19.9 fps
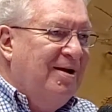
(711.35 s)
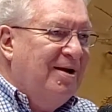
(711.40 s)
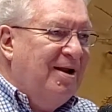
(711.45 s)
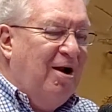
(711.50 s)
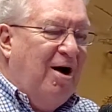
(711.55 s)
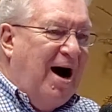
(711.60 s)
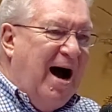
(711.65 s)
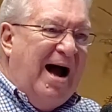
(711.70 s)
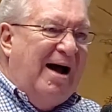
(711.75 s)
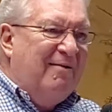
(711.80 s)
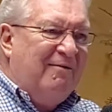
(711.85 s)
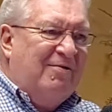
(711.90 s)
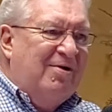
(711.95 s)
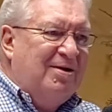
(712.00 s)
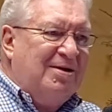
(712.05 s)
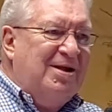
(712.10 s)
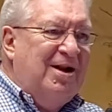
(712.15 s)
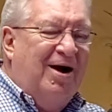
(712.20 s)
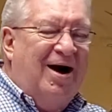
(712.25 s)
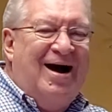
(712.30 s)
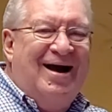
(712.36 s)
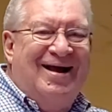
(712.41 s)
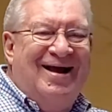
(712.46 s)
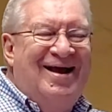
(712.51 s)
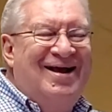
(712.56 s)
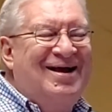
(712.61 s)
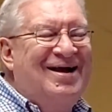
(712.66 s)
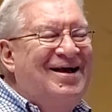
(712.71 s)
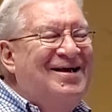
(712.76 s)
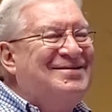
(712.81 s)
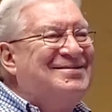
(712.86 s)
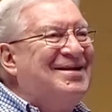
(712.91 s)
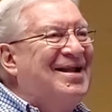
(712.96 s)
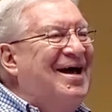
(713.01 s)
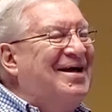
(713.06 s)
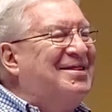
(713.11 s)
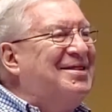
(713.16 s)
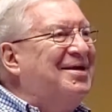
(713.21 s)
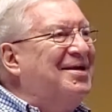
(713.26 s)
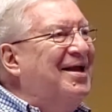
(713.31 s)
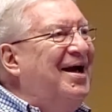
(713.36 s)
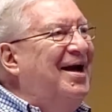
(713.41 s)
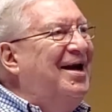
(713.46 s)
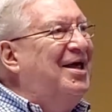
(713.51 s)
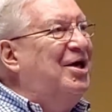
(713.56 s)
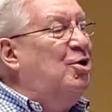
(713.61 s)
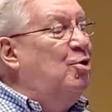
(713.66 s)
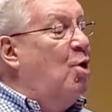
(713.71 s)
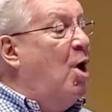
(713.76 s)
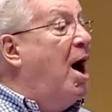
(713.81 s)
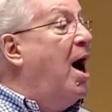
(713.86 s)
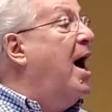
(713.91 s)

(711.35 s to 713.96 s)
It's like the lady who